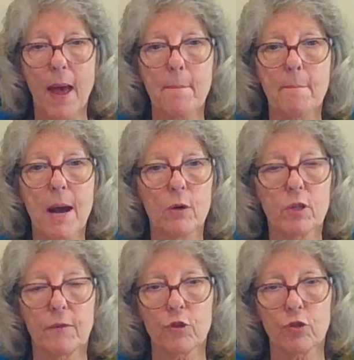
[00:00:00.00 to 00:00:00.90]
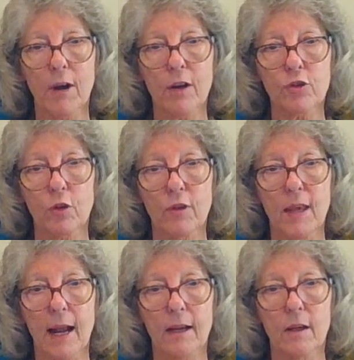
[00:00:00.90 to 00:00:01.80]
that mountain of treasure
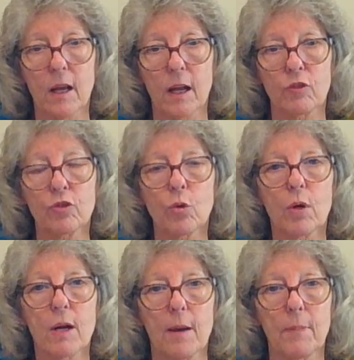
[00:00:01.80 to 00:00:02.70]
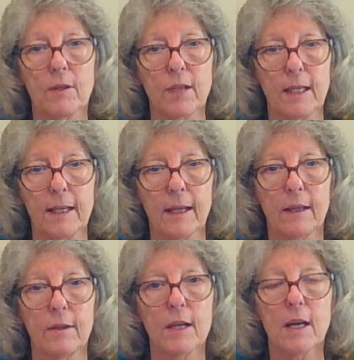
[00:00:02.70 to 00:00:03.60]
that I, I stored up as a
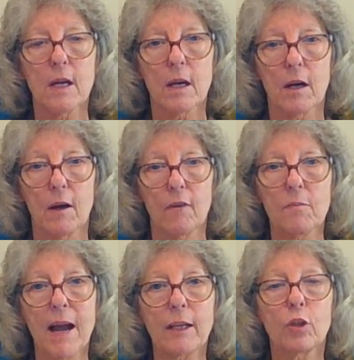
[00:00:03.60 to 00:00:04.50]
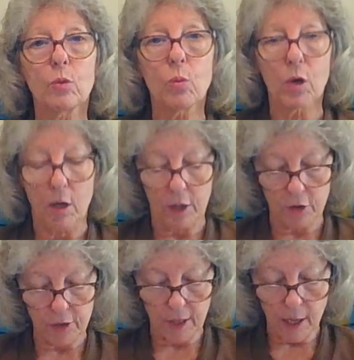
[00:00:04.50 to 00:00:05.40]
kid of my good
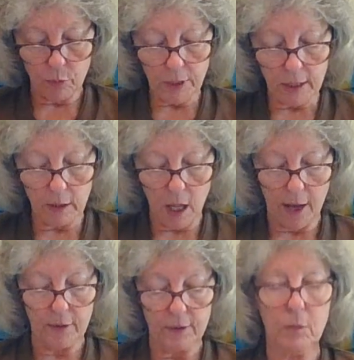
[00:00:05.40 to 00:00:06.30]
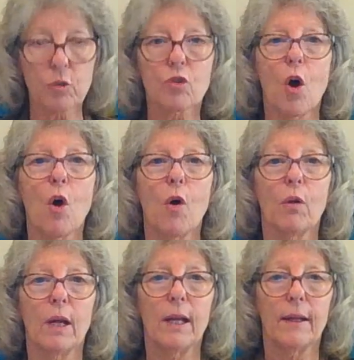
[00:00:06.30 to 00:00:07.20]
works. And I realized it was
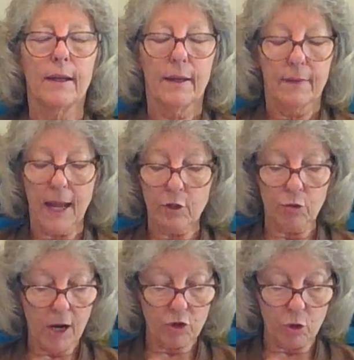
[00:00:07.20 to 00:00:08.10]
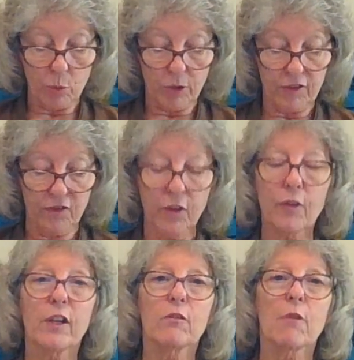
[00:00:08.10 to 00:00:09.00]
all that treasure with
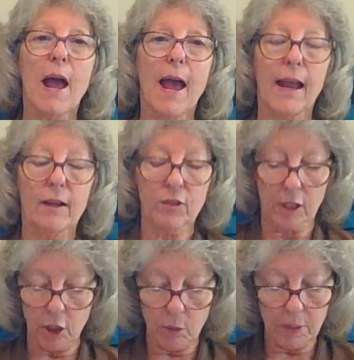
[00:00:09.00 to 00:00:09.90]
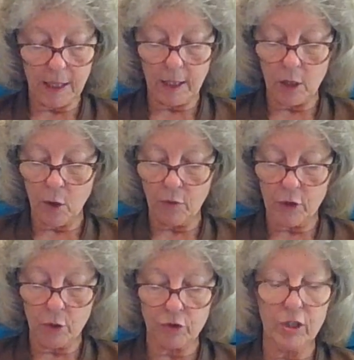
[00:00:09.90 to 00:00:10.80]
filthy rags accumulated over
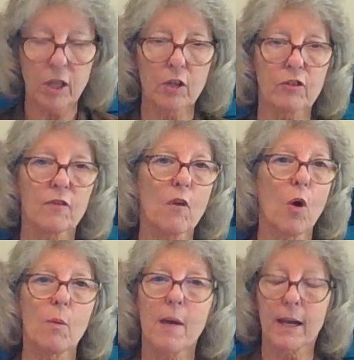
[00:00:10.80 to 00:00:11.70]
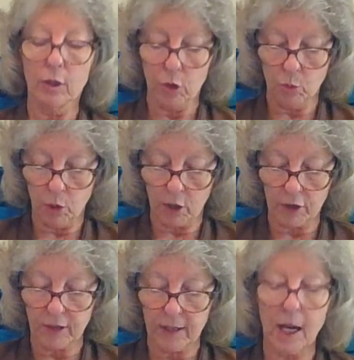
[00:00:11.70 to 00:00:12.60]
those years of all my good
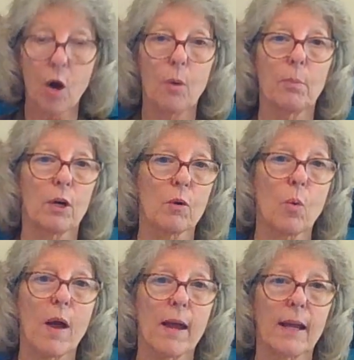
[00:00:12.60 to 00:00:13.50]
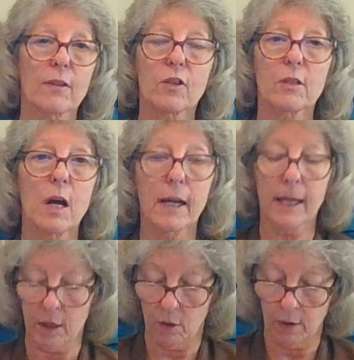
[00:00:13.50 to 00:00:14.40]
works, and they all burn away. It's a
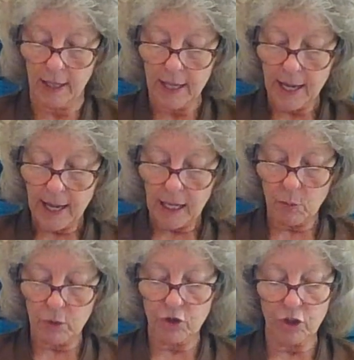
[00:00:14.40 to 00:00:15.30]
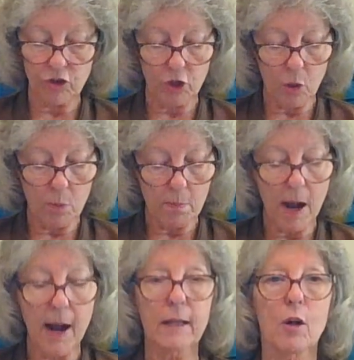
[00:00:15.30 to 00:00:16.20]
dunghill. It was just so
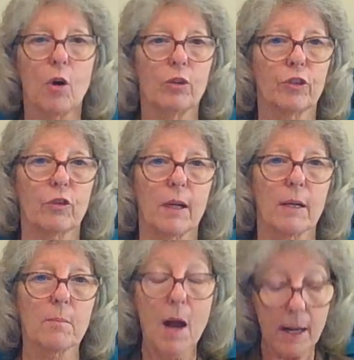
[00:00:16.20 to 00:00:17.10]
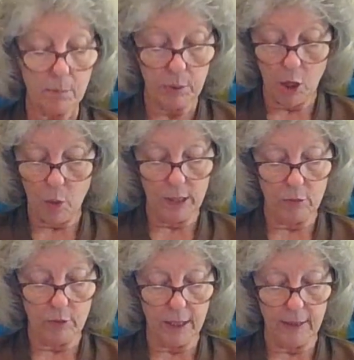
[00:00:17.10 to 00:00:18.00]
mind altering, mind
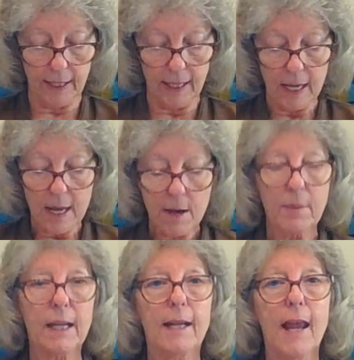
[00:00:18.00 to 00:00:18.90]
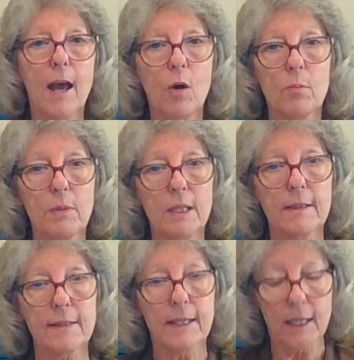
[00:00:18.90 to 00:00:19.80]
blowing, really. But it helped me
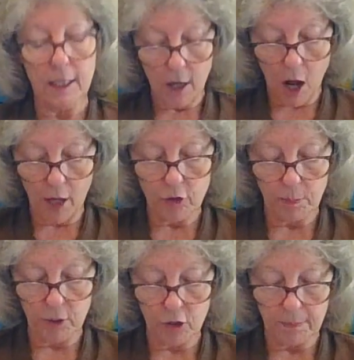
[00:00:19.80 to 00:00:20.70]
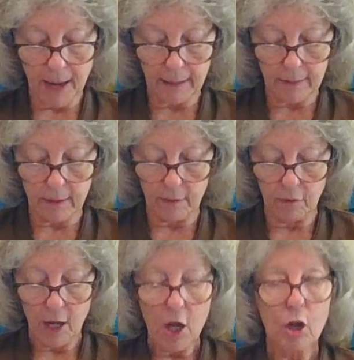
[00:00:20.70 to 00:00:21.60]
to see God's
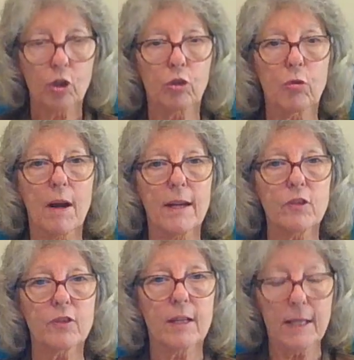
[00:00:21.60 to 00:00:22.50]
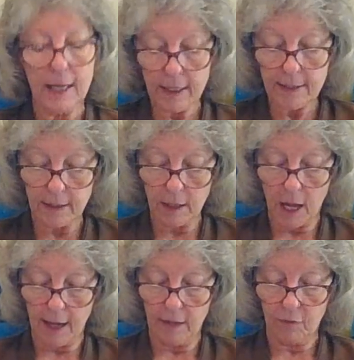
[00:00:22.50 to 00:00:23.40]
perspective, Christ and His
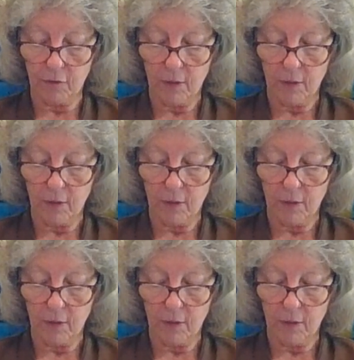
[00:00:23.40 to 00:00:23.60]
life.